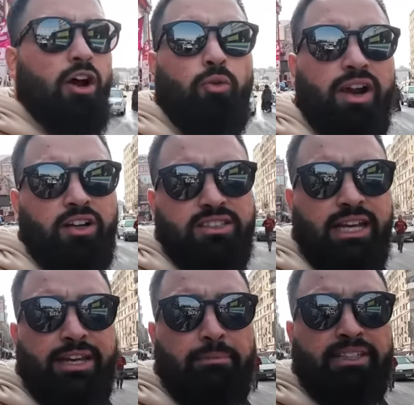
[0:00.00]
out what else
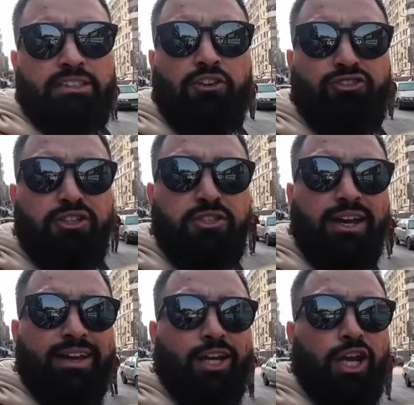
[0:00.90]
I get myself into.
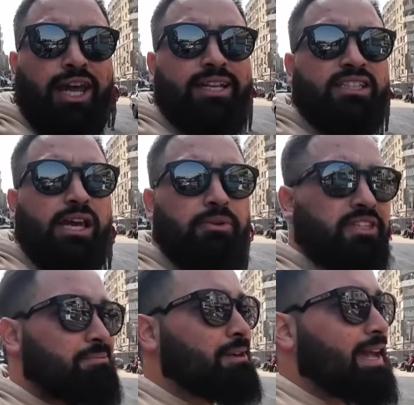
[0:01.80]
I gotta go to ATM,
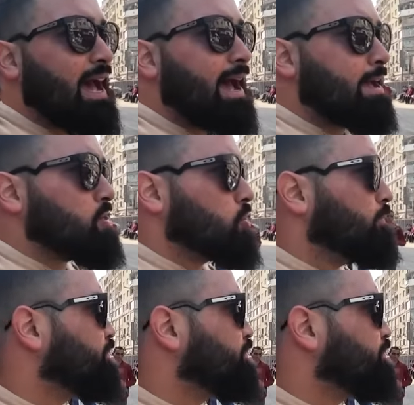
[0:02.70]
get some cash.